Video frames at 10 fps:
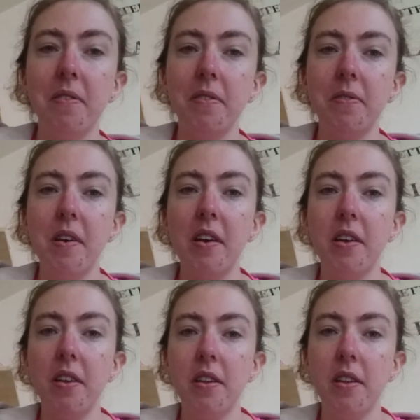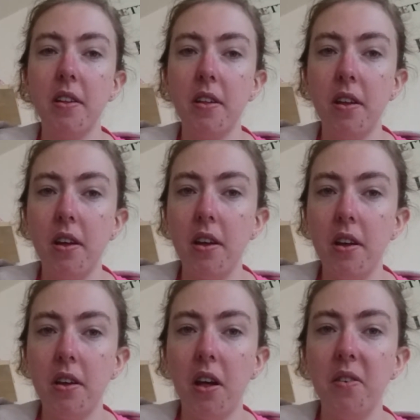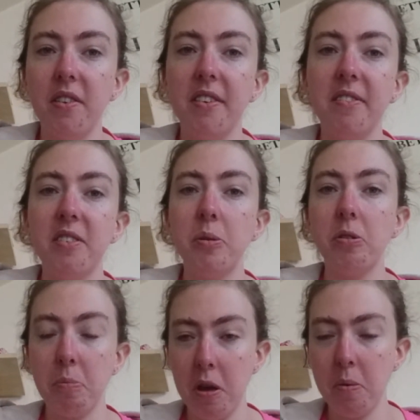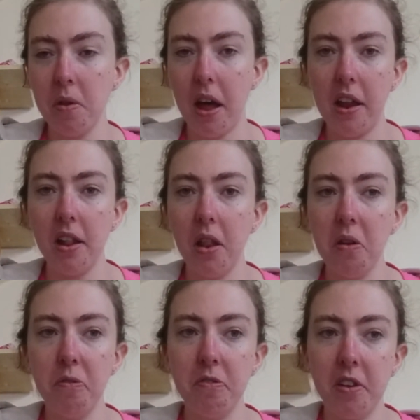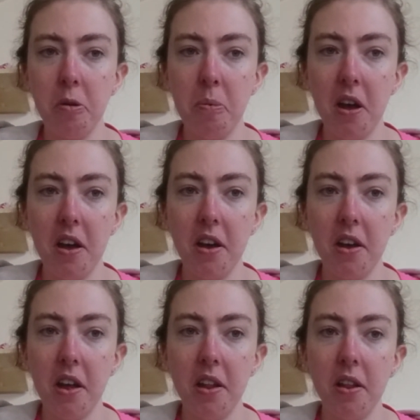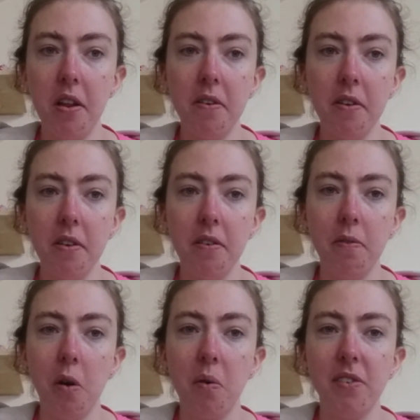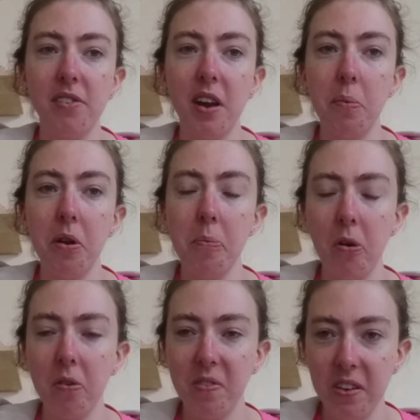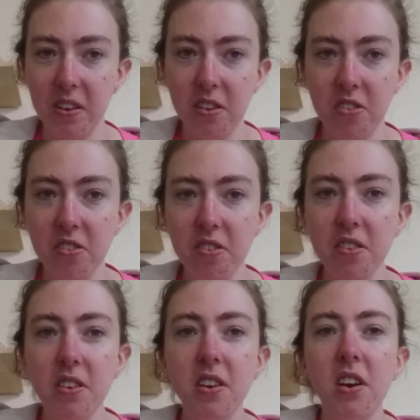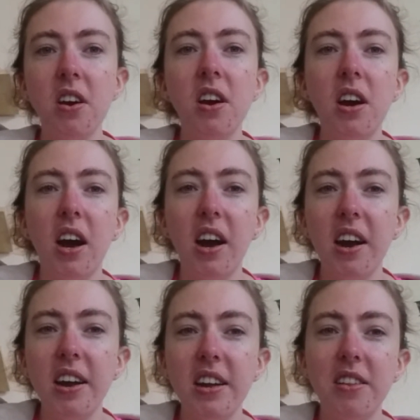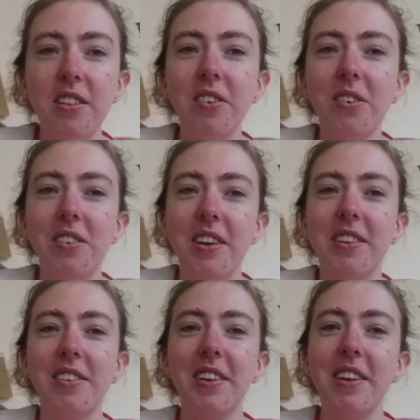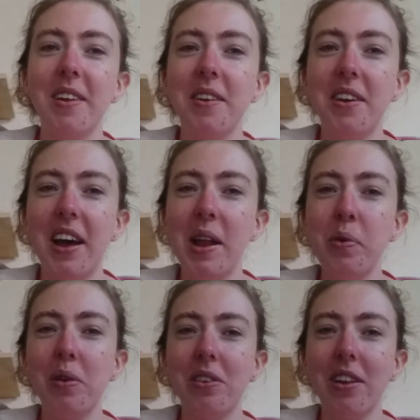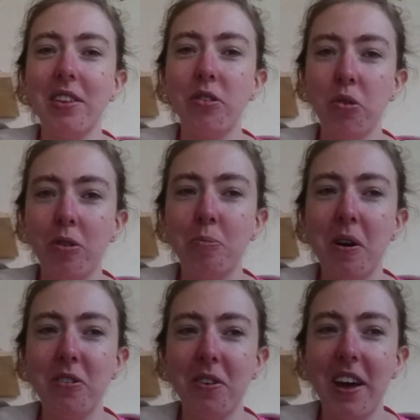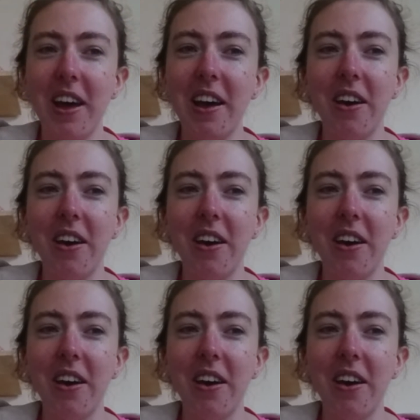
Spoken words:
in resort to people and loved to appear in the form of shepherd among villagers. And he looked into the animals and took special care of roe and deer.